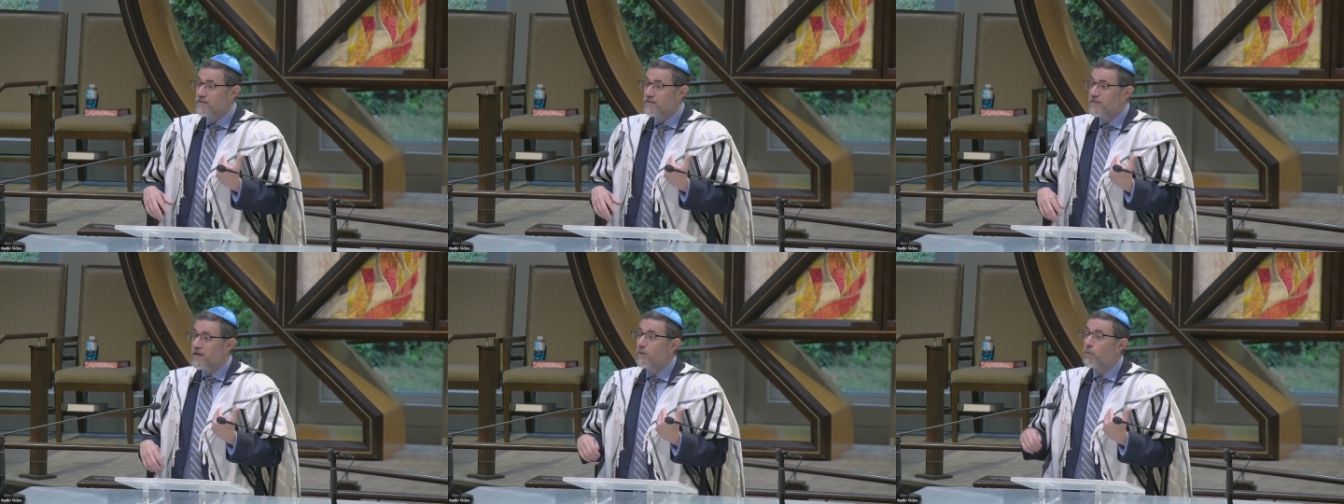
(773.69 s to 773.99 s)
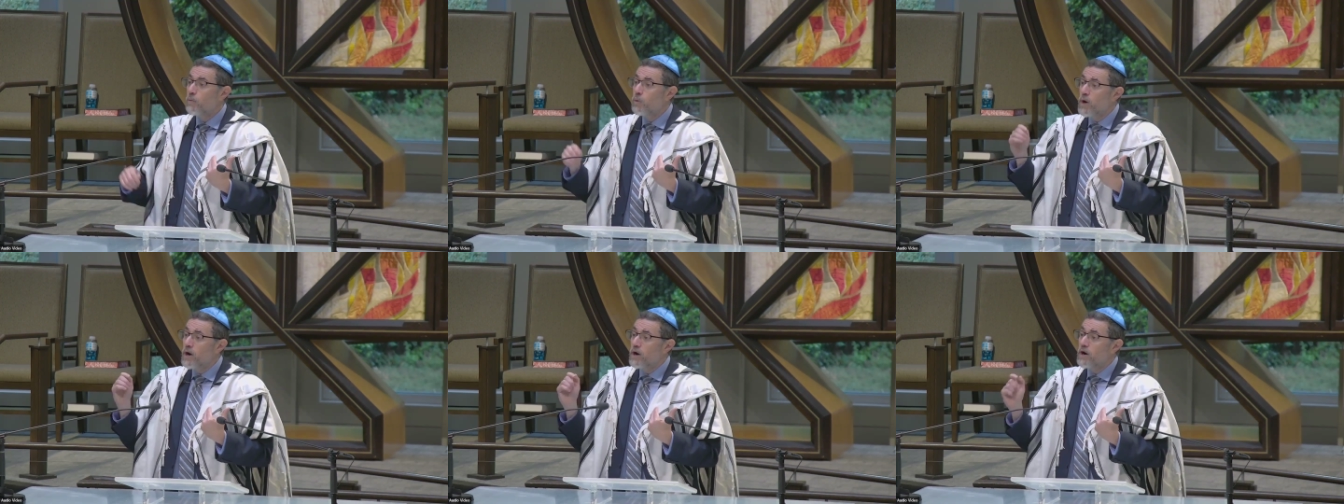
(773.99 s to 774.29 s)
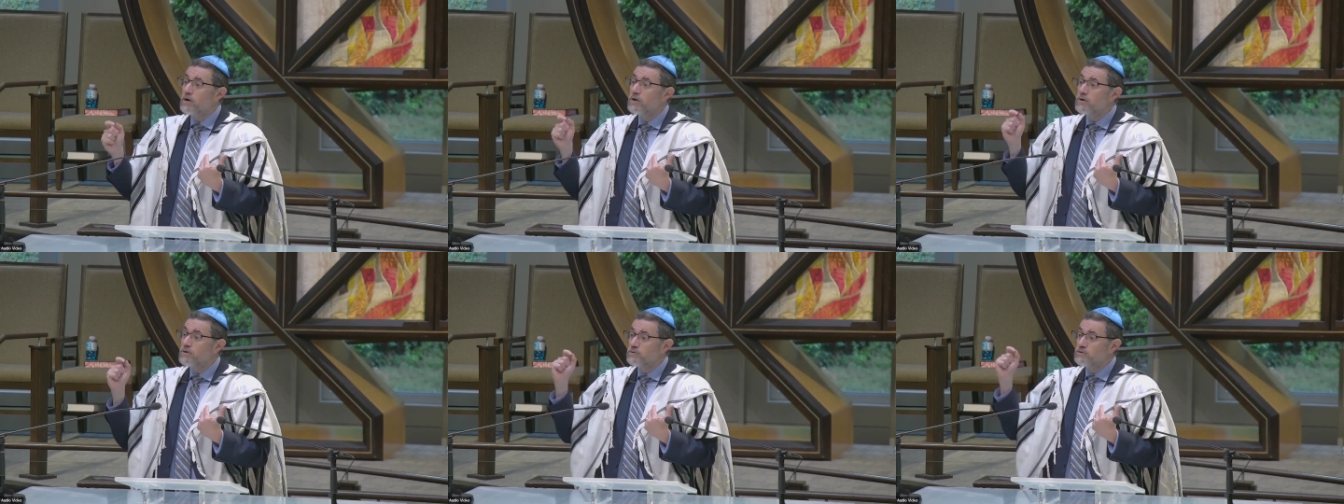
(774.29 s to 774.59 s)
that
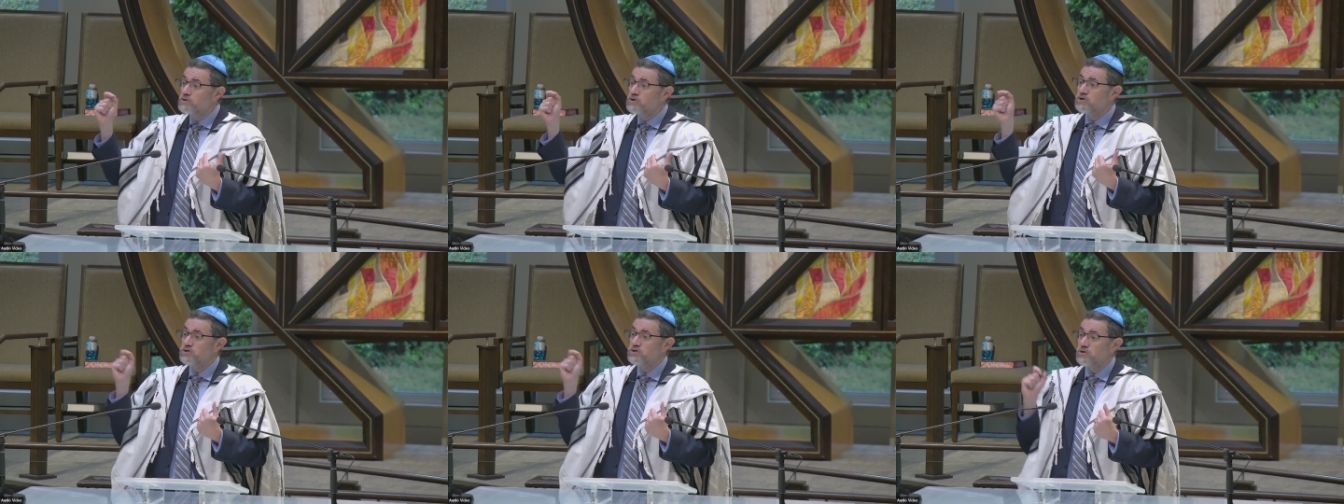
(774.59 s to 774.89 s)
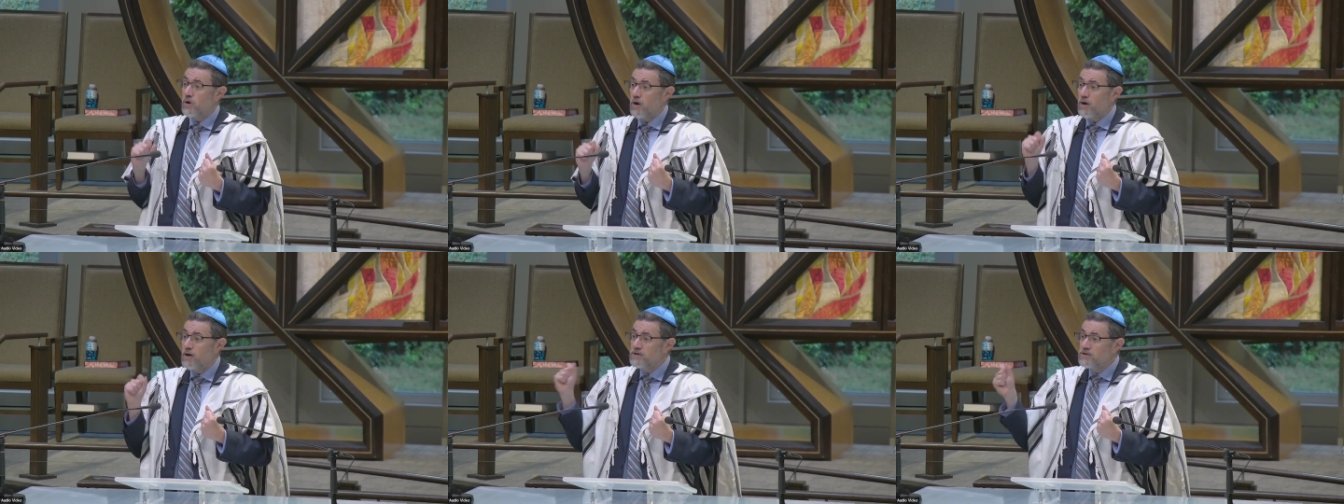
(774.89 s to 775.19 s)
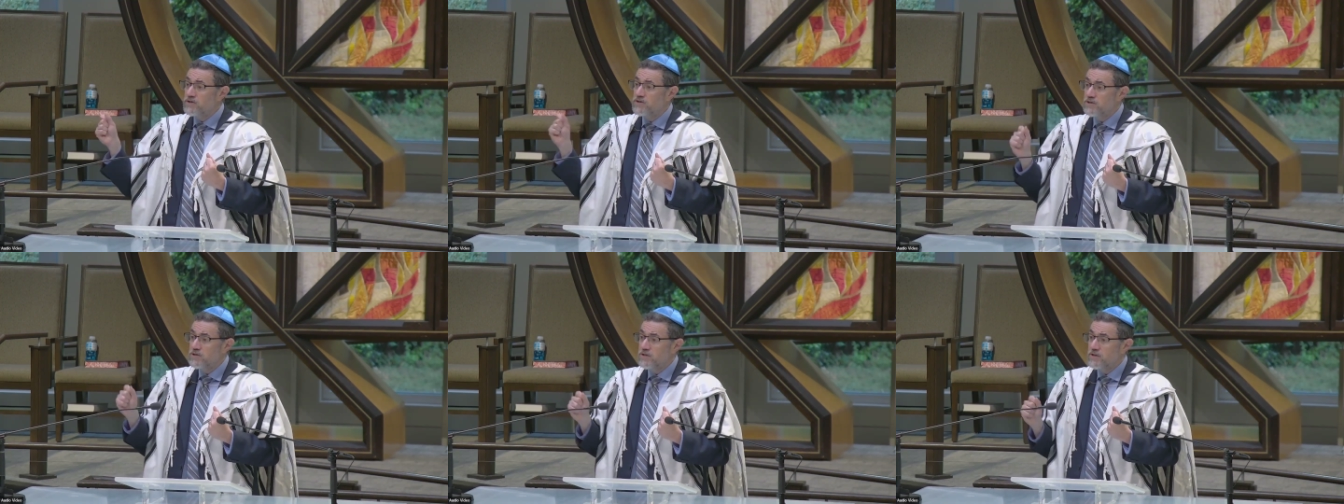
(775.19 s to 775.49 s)
where you
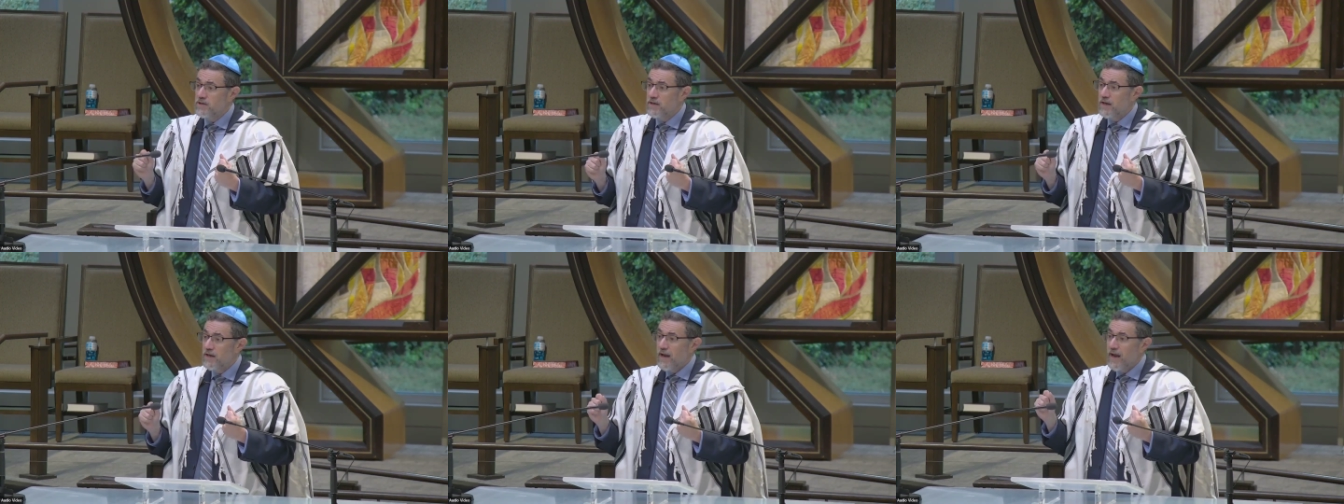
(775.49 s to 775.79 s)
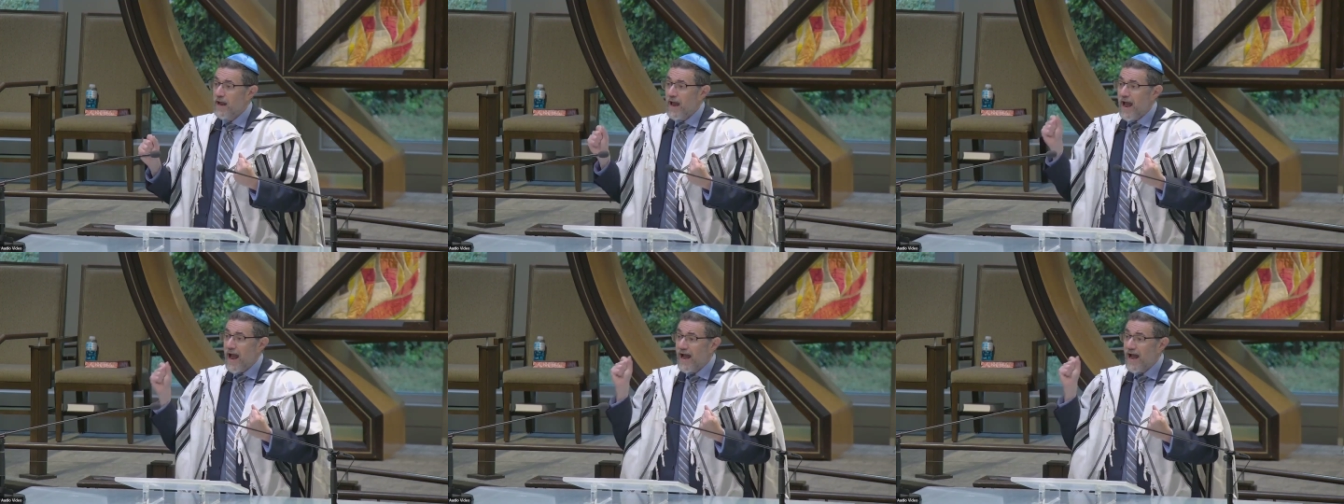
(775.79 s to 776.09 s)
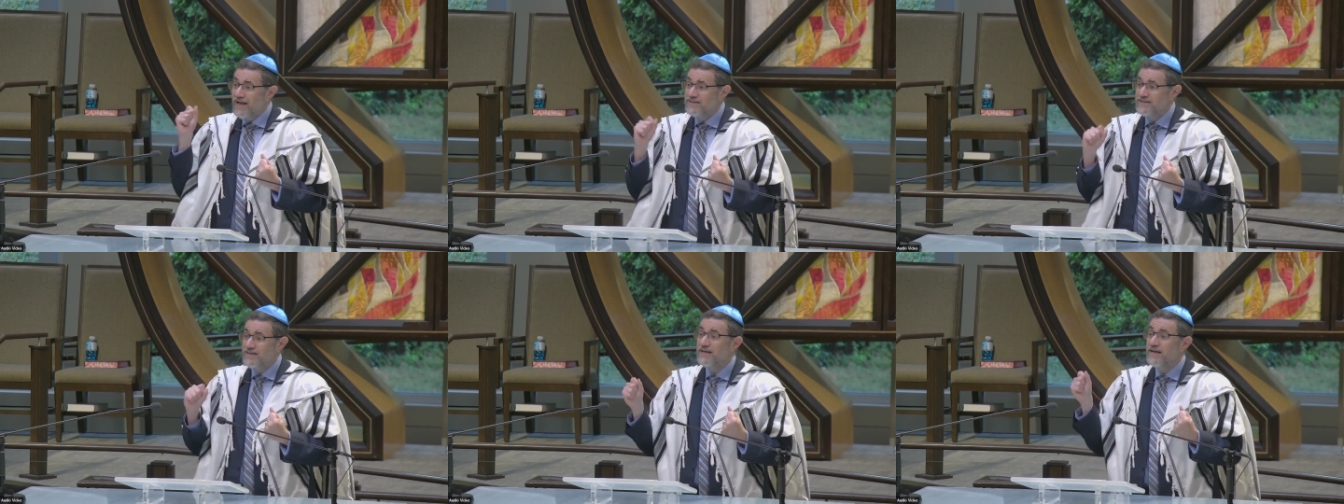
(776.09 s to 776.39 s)
start
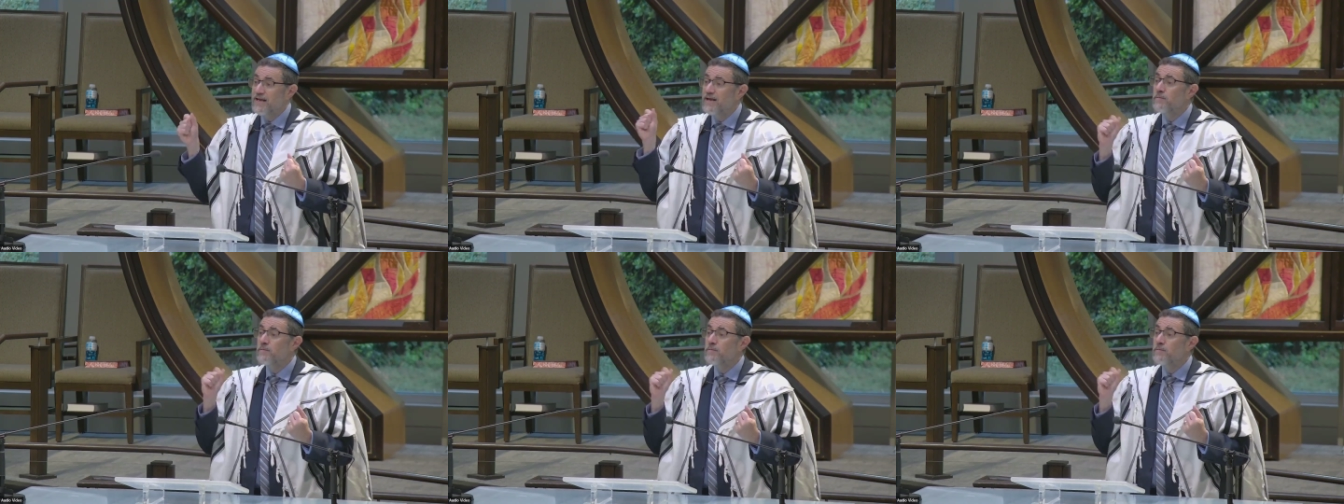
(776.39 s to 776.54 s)
has an